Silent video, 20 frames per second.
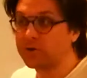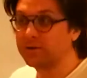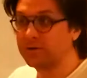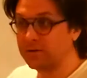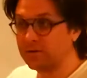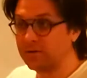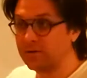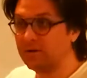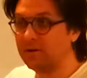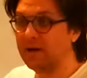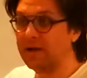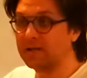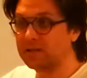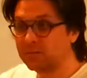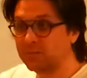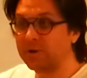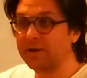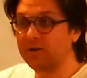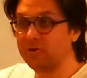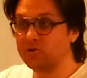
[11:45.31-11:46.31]
That's what
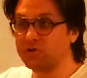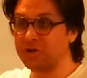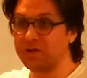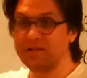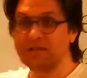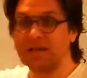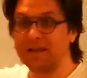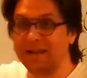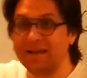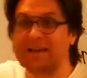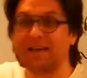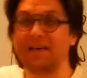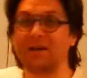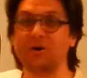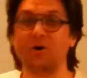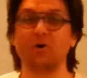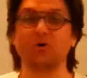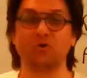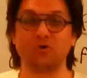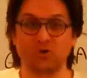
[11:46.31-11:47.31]
it is.
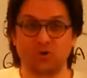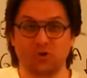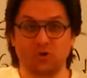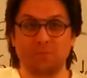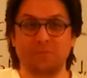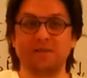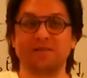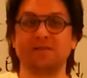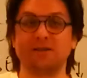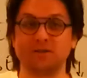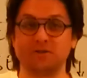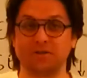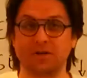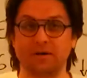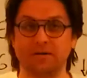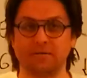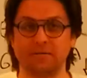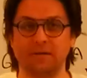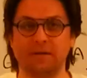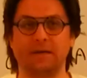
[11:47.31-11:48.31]
Its element, the
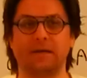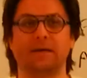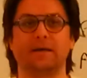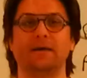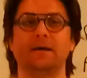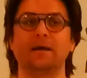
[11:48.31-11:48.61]
water,